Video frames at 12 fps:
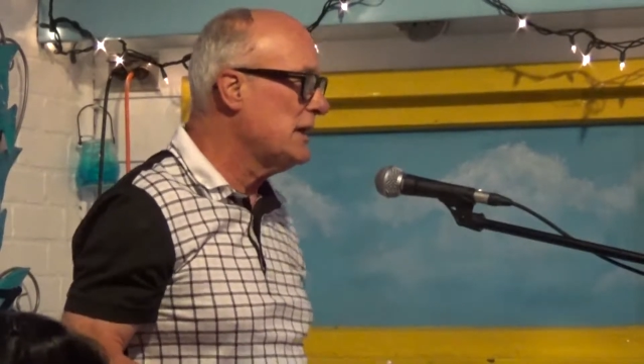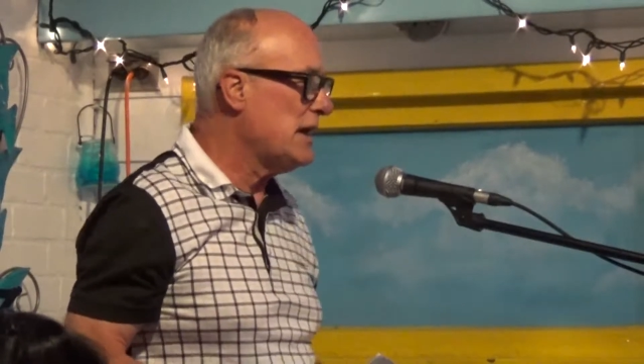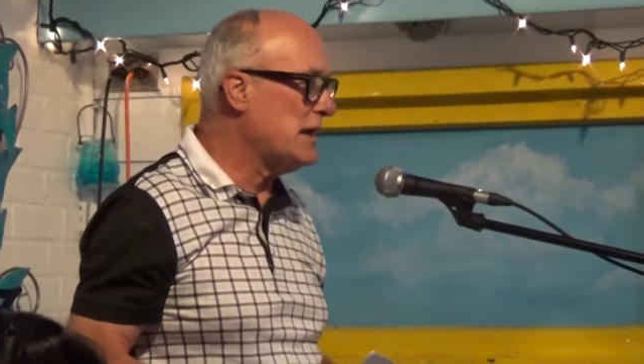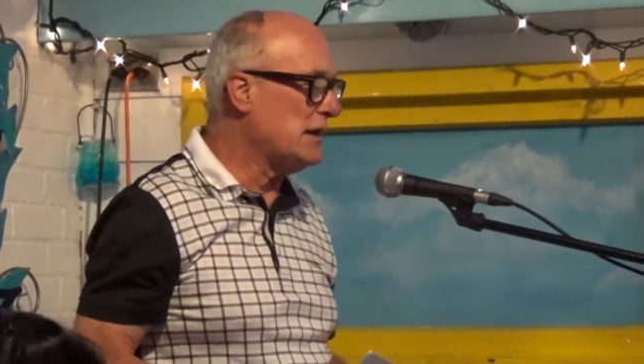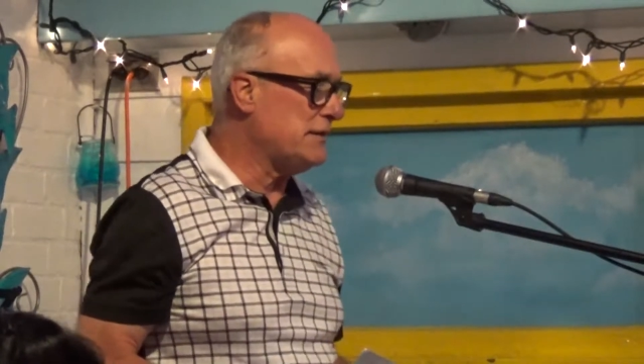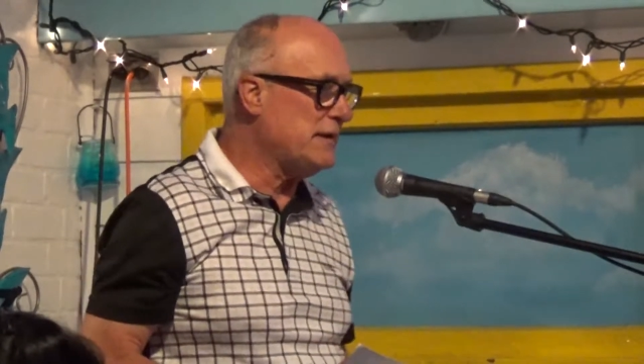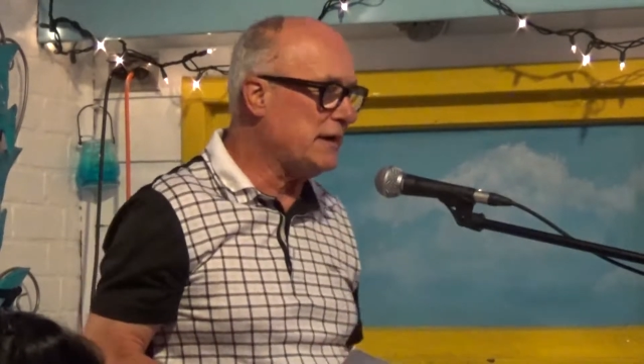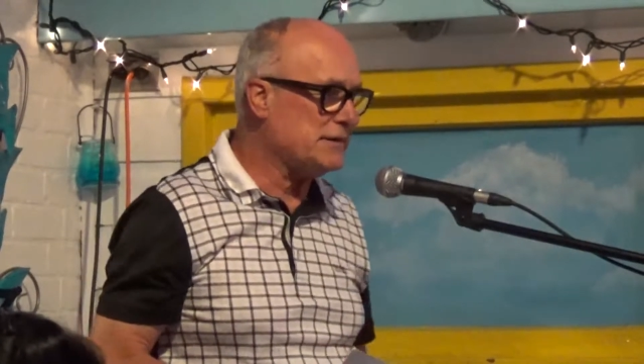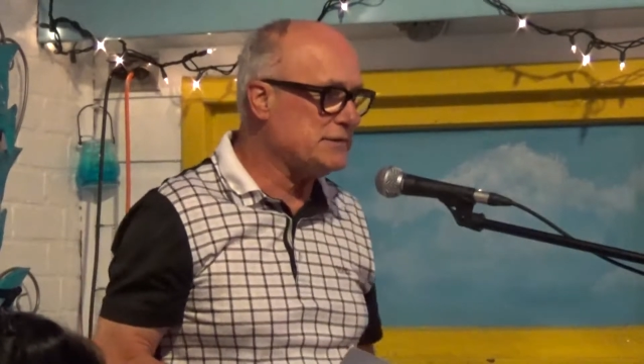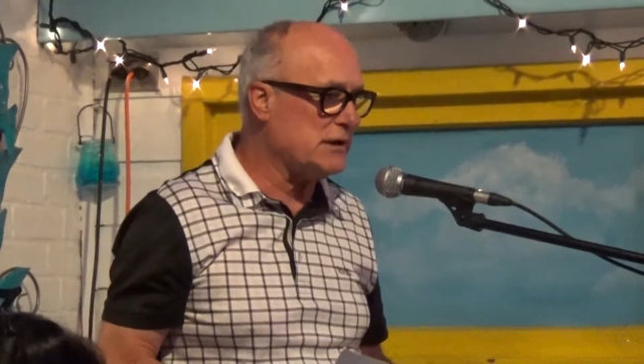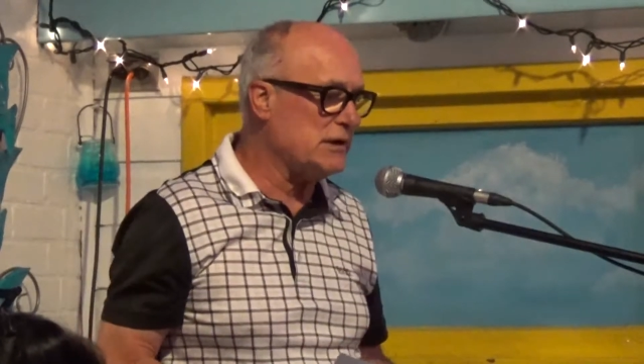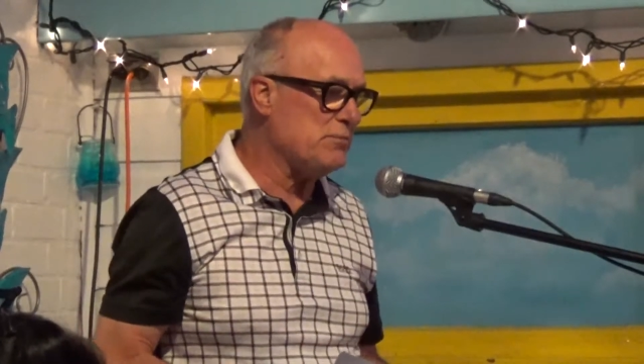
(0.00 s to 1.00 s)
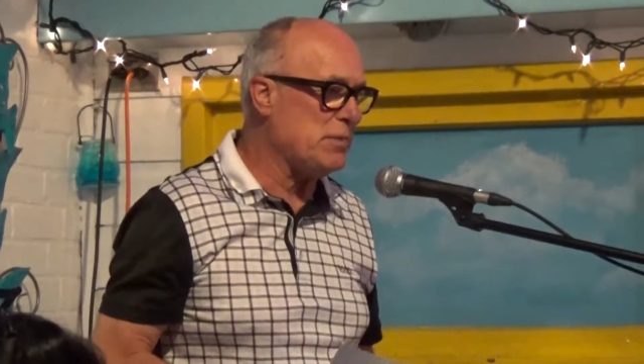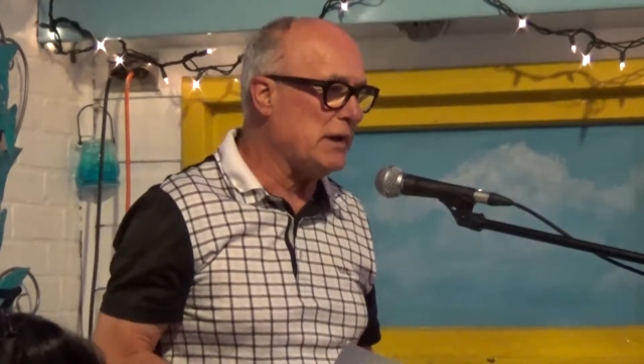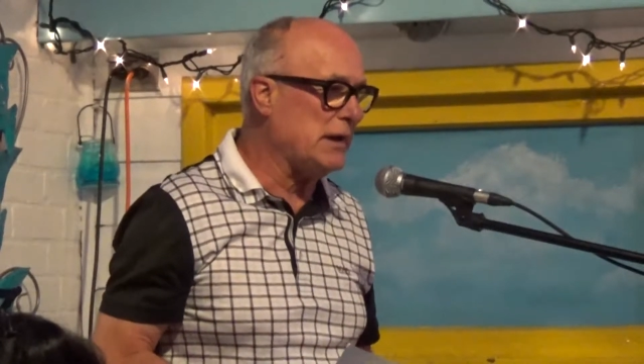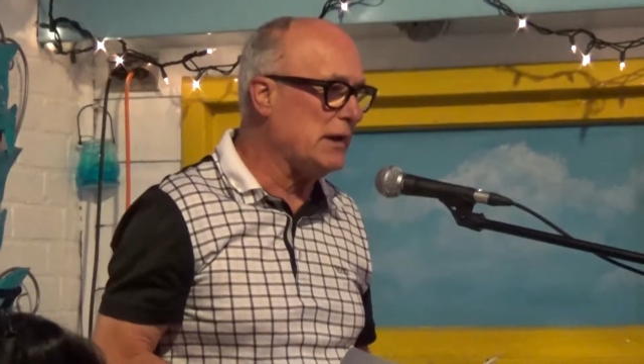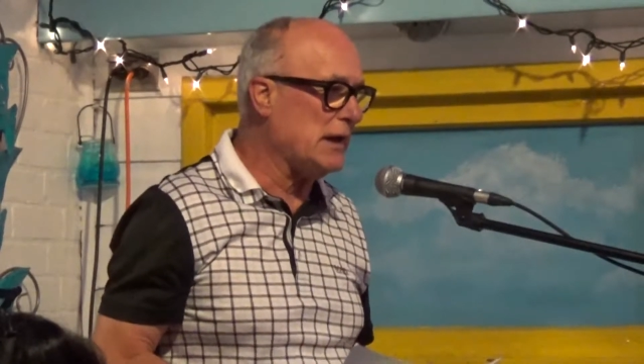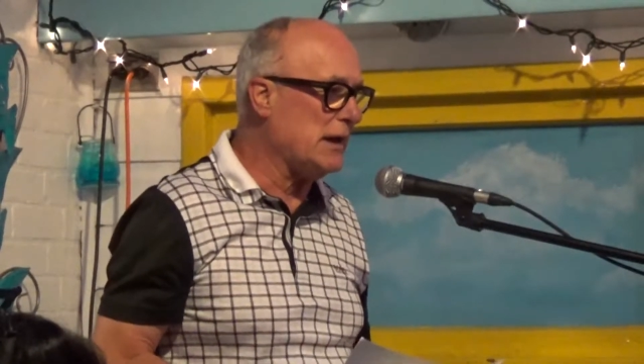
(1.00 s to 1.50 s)
and I think it's going to
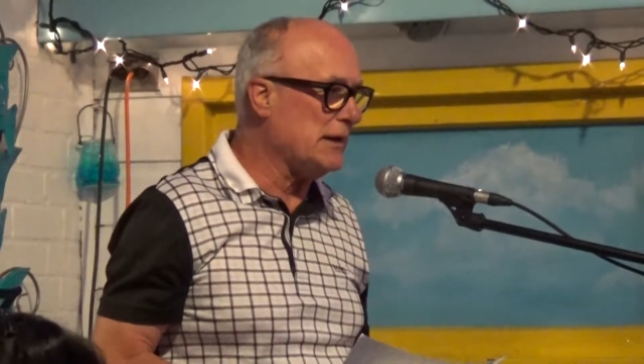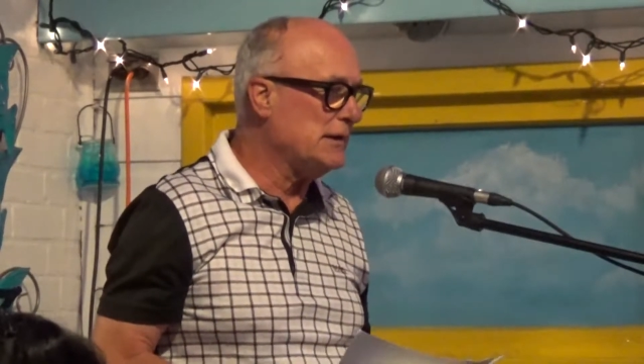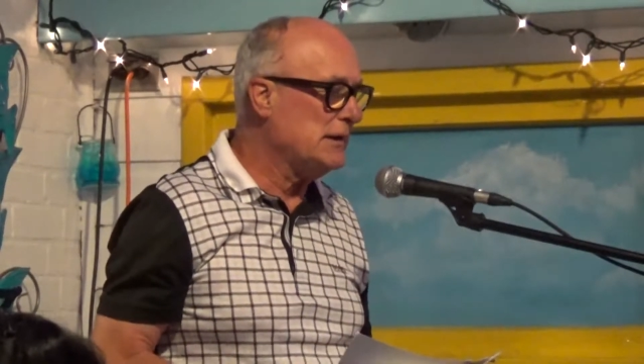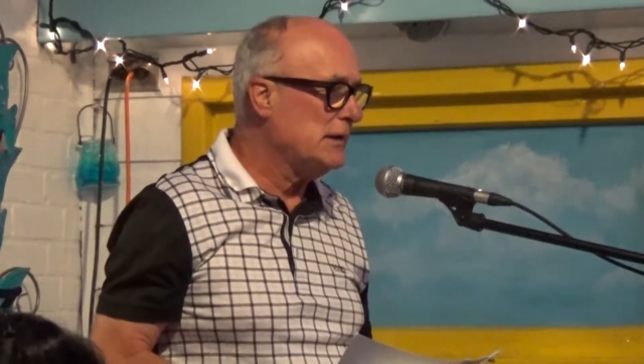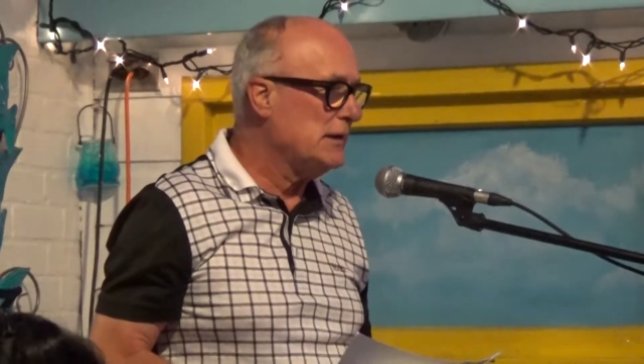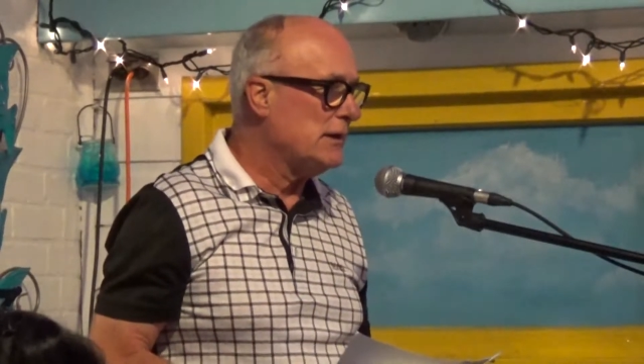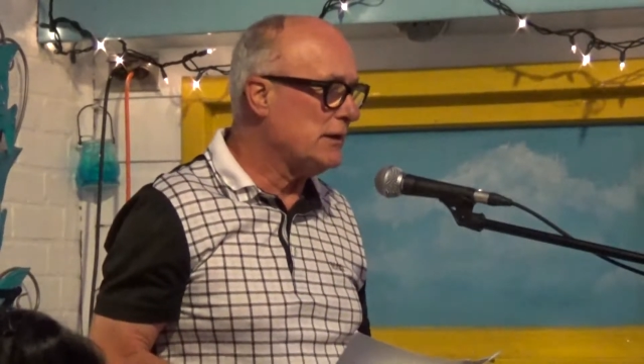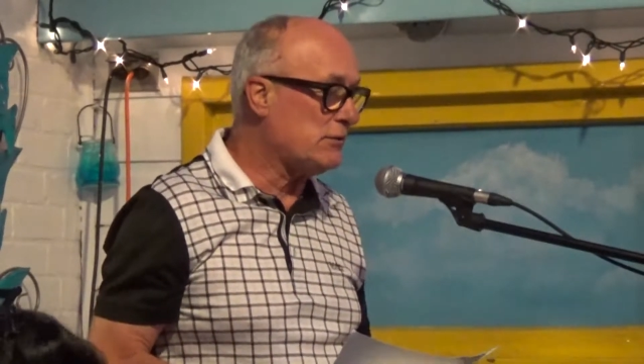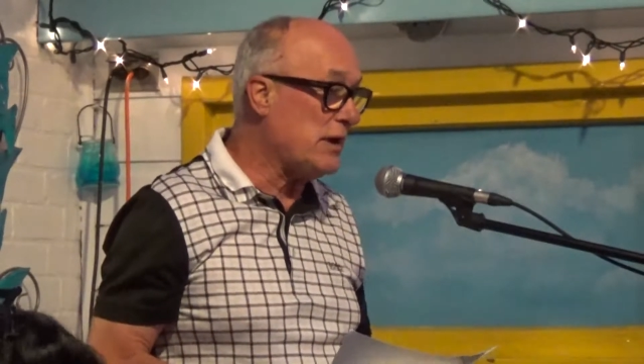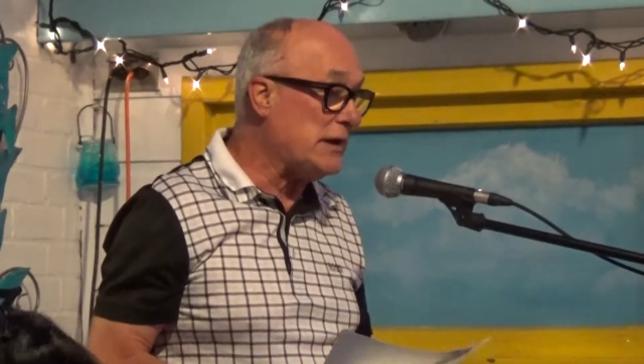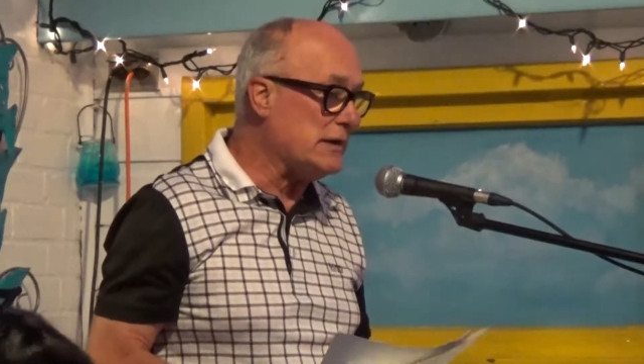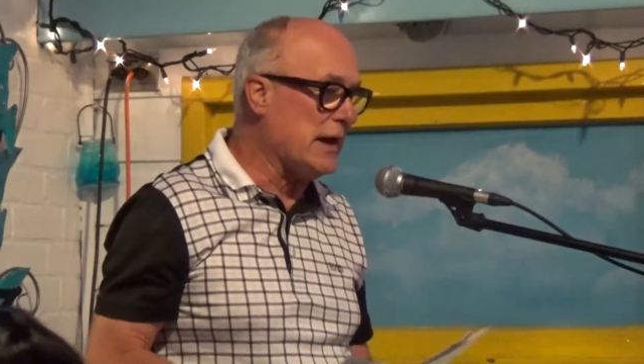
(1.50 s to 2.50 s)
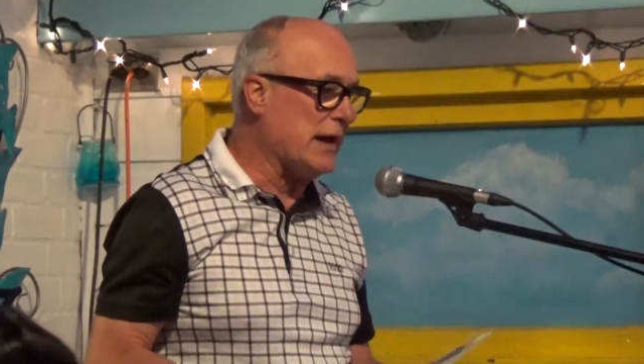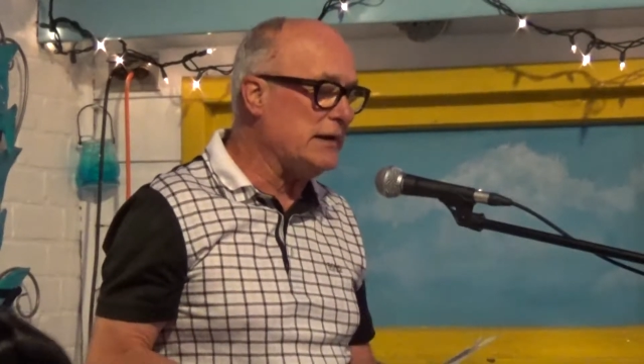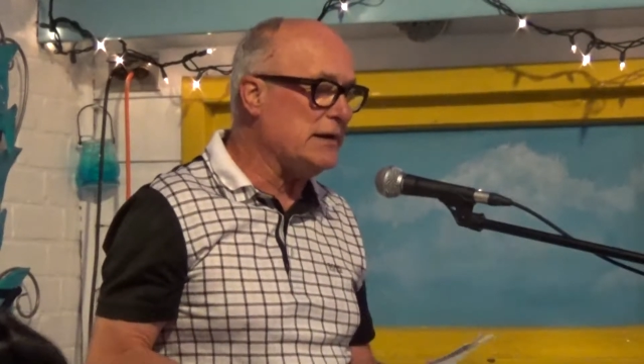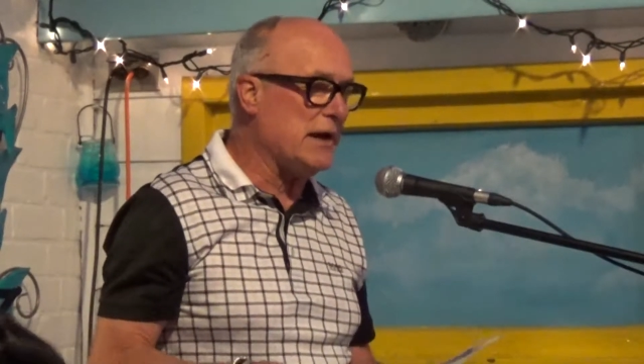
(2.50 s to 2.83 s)
be a great night.